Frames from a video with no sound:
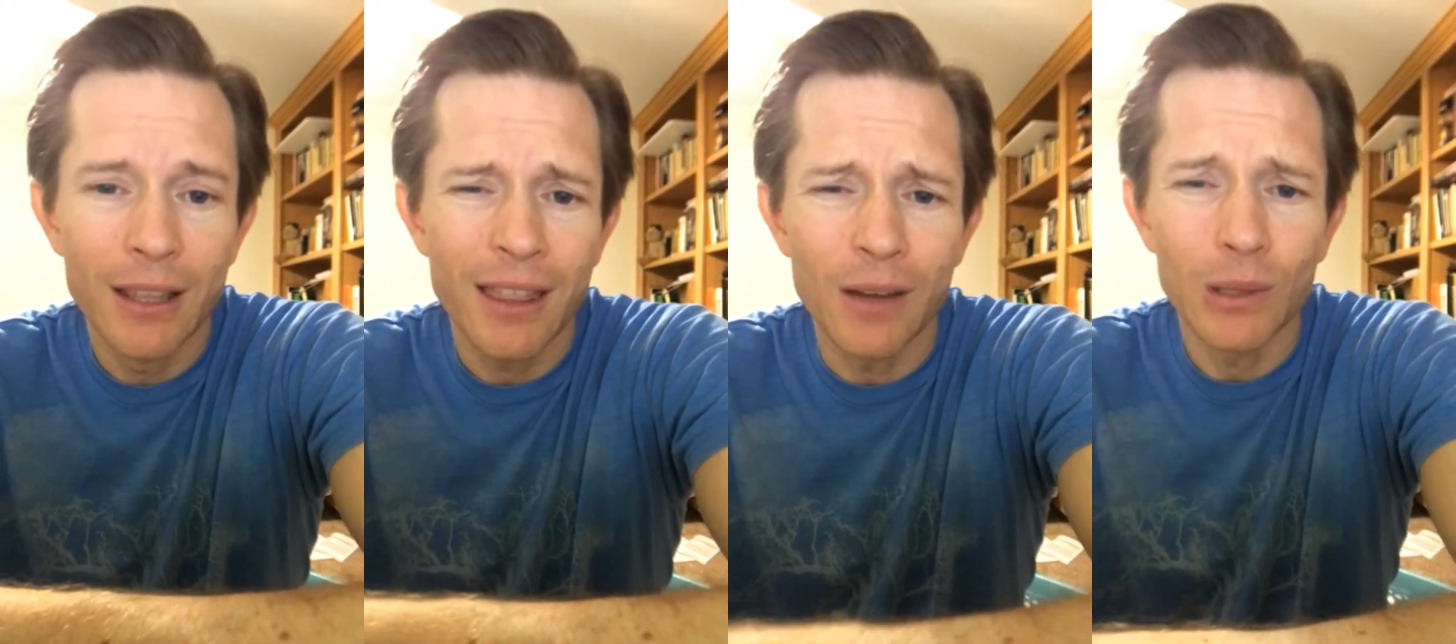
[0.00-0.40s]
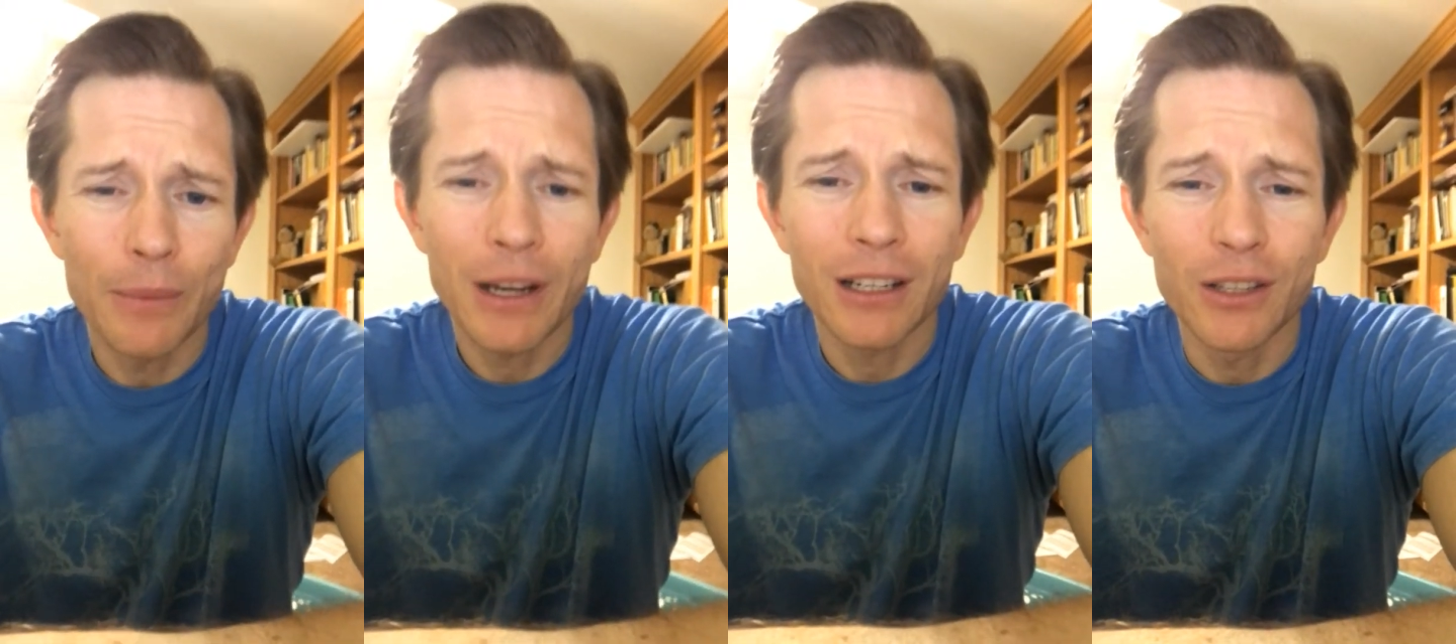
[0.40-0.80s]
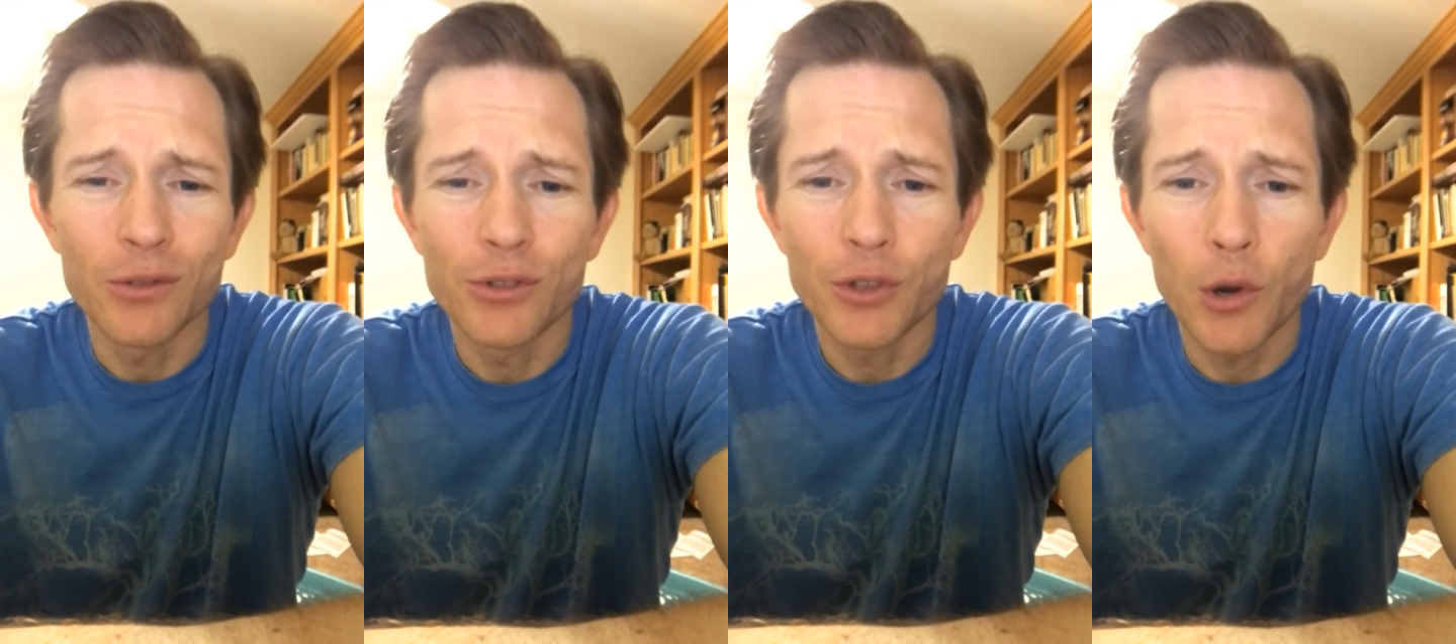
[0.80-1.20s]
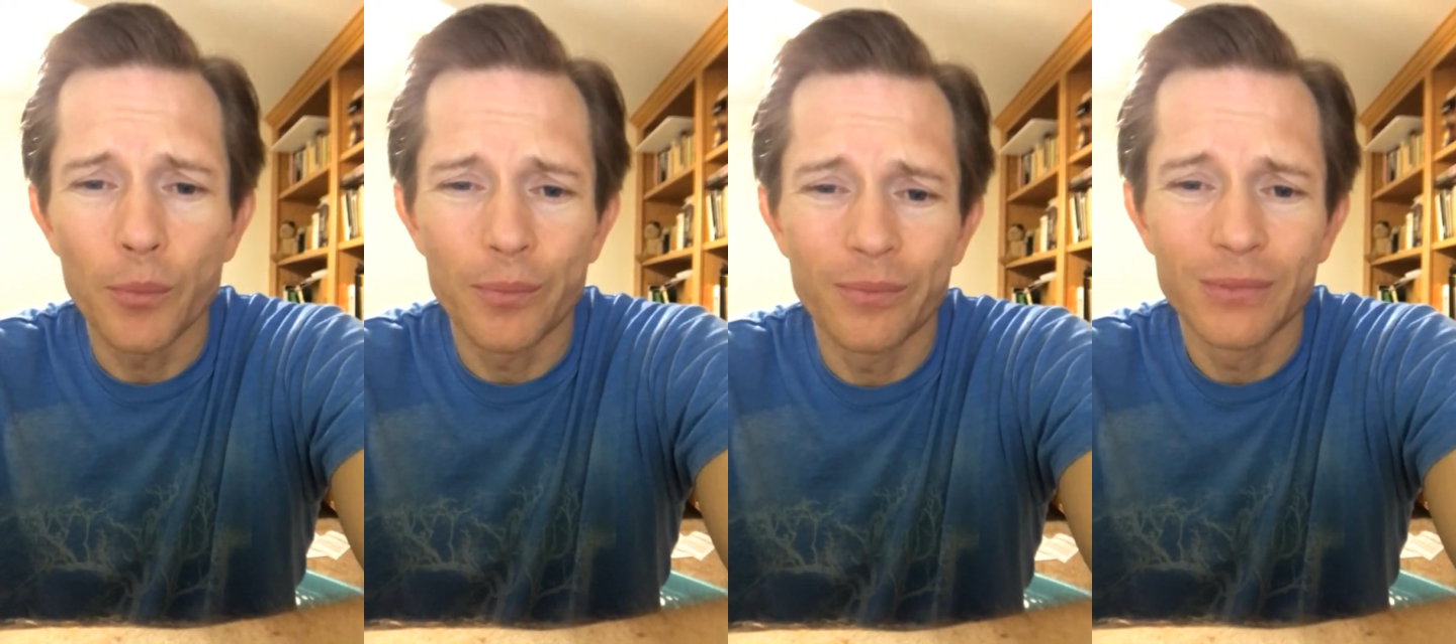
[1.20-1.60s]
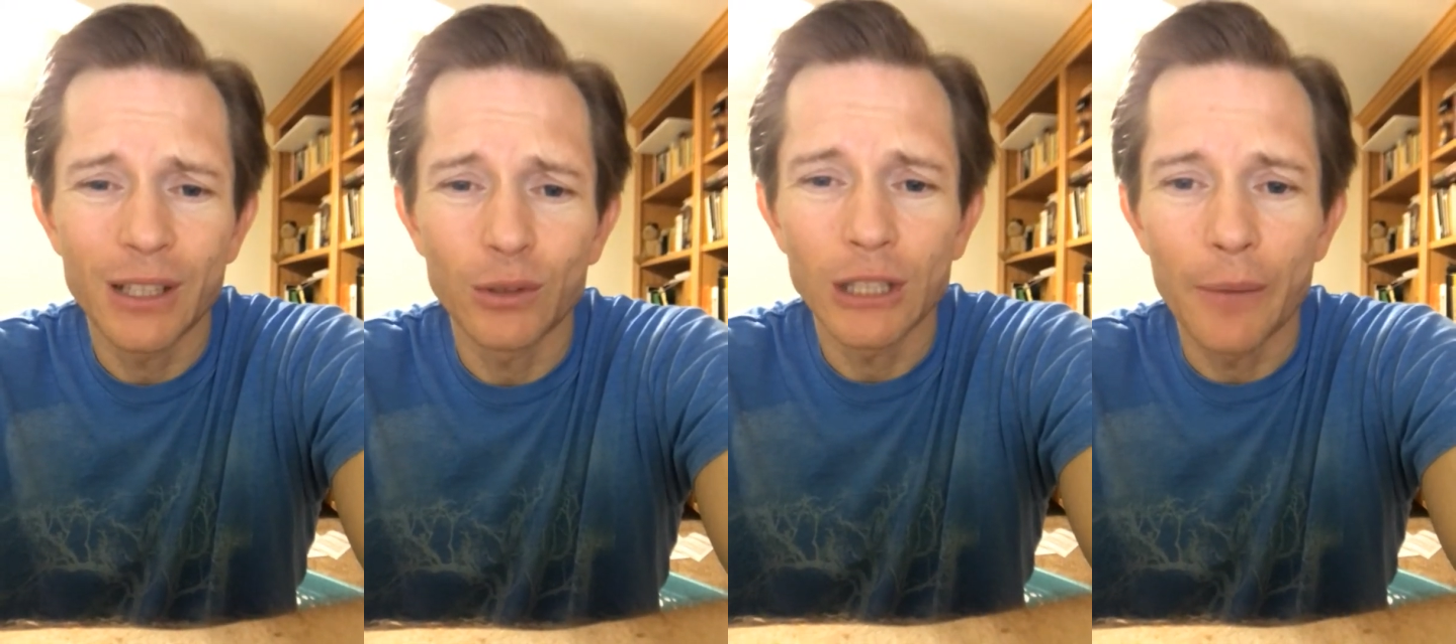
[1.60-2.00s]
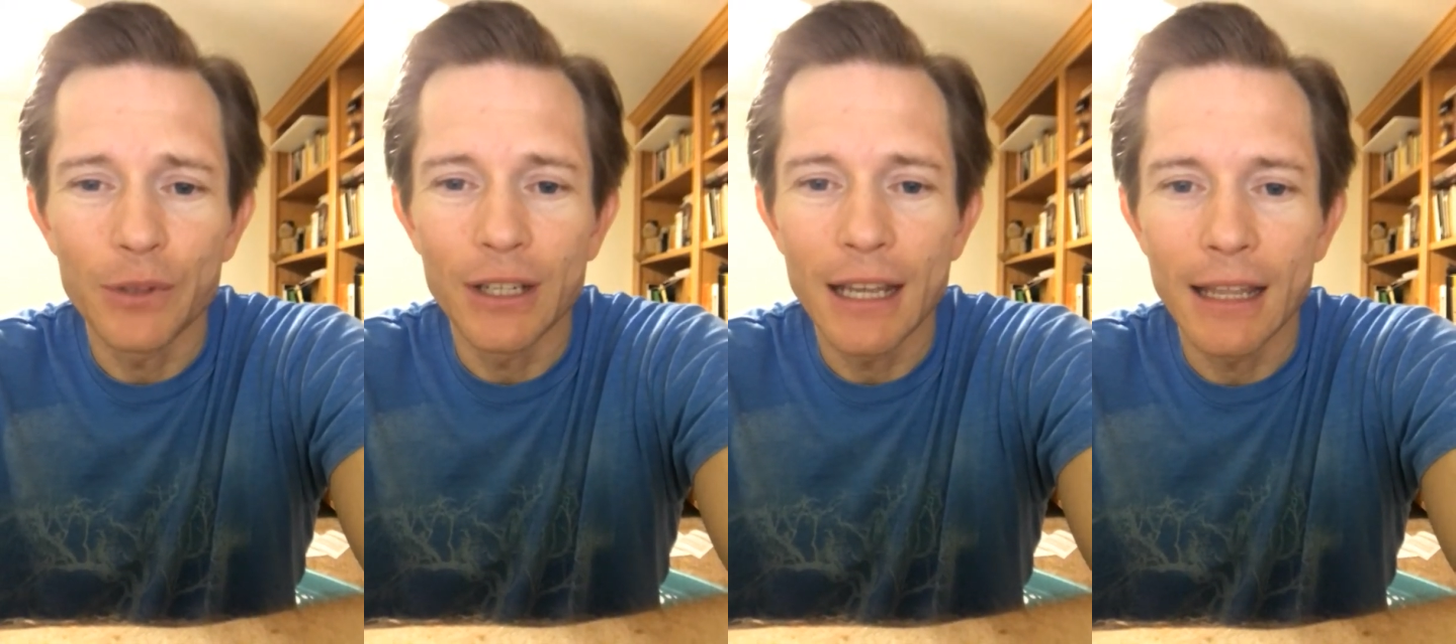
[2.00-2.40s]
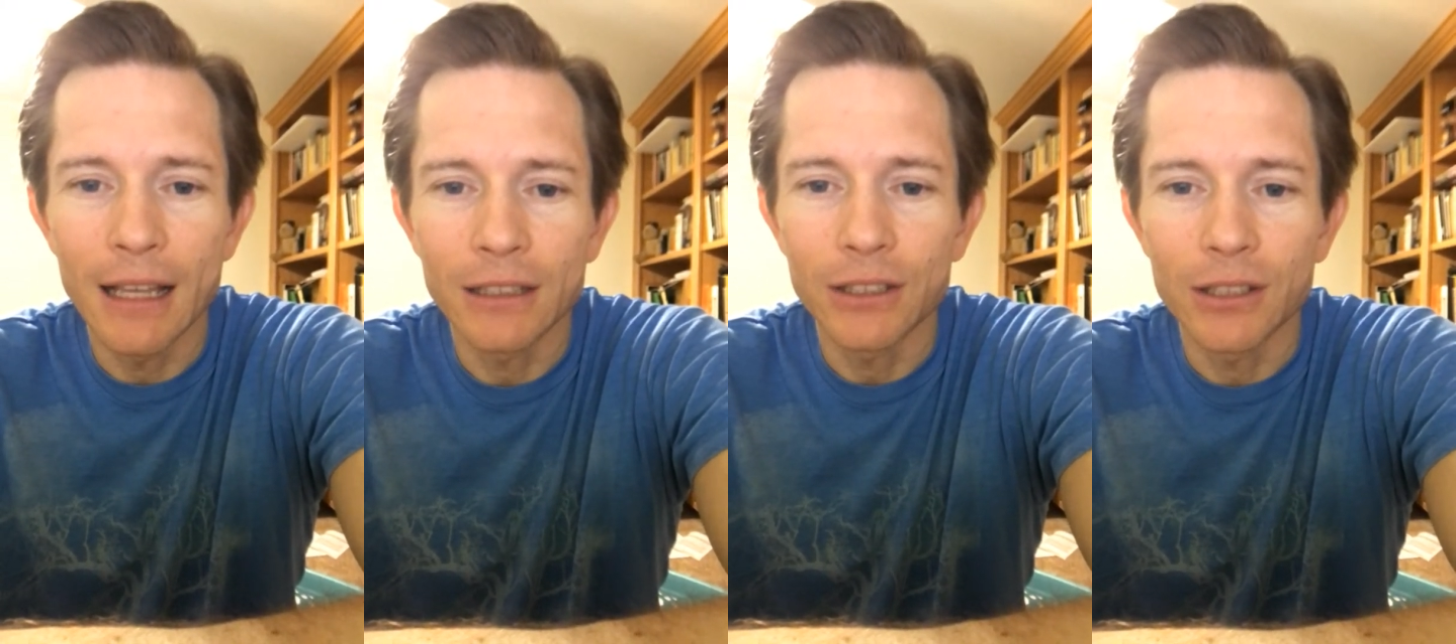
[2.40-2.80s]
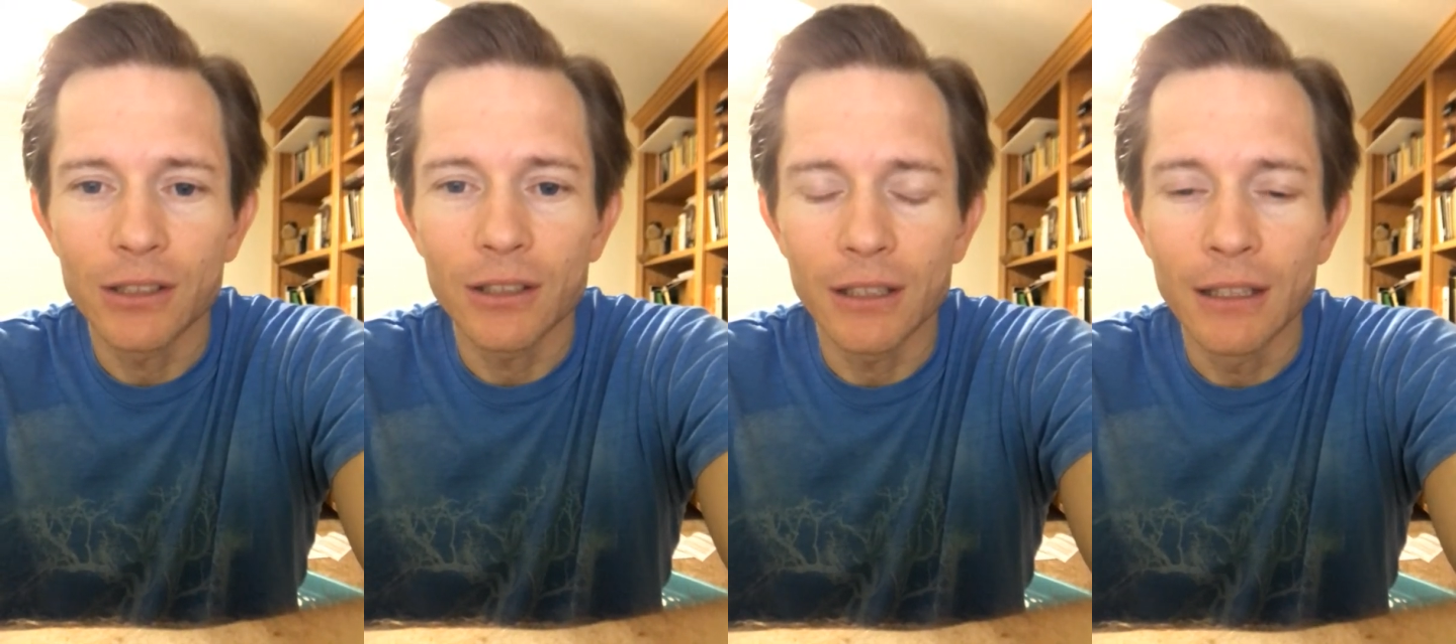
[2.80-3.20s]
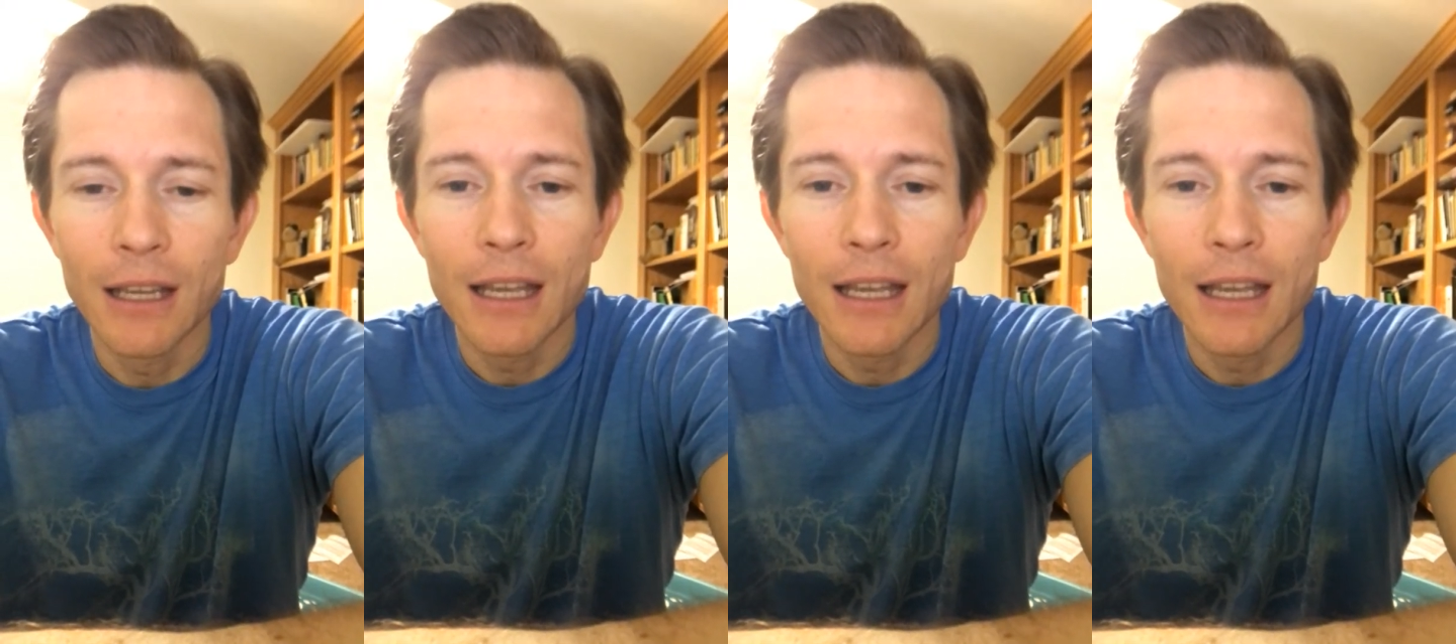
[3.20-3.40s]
thought, well, I'm not going to use soap several times a day. That's just silly.